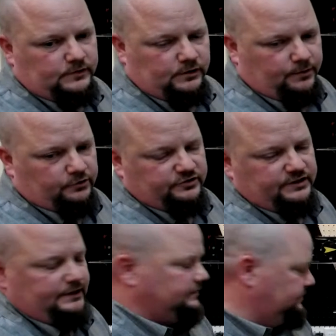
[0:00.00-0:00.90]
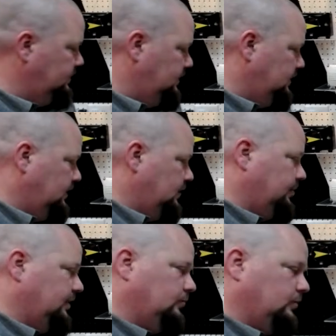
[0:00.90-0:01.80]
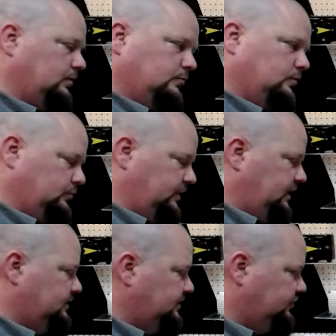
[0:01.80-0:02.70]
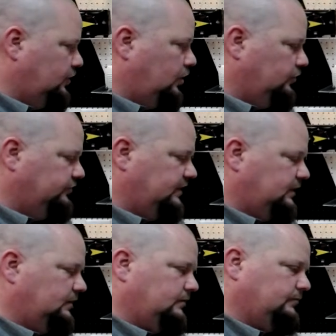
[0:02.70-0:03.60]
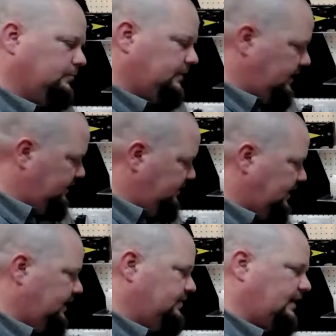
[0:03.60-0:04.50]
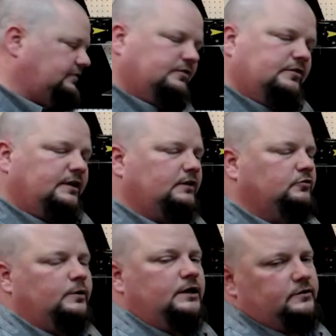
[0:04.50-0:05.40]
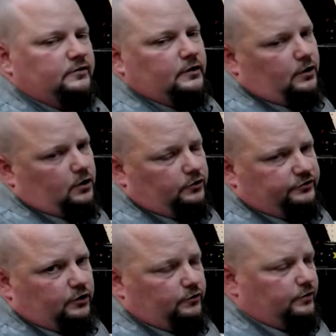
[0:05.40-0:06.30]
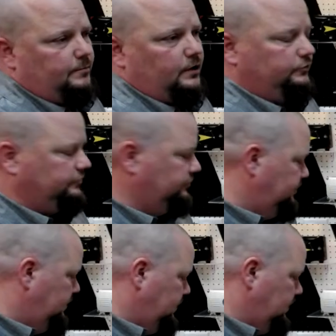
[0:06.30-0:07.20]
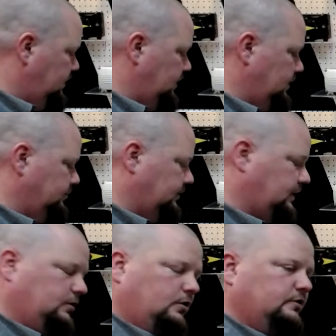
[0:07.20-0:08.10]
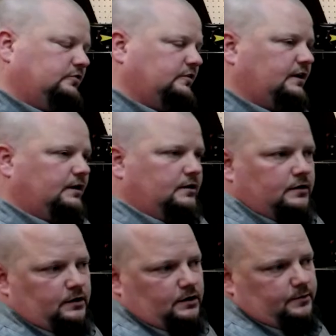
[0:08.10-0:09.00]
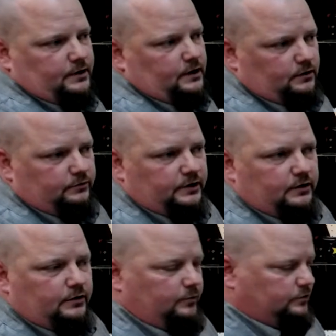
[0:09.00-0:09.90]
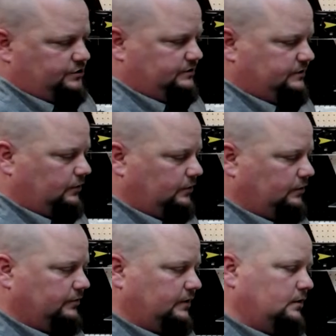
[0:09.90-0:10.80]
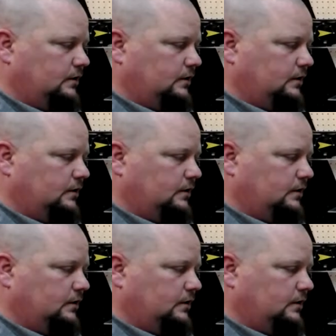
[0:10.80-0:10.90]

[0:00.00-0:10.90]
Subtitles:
most things. But when we get these calls in from day to day, that's the things we get the calls on the most. Like Carly said, I kind of reiterate what she said earlier, that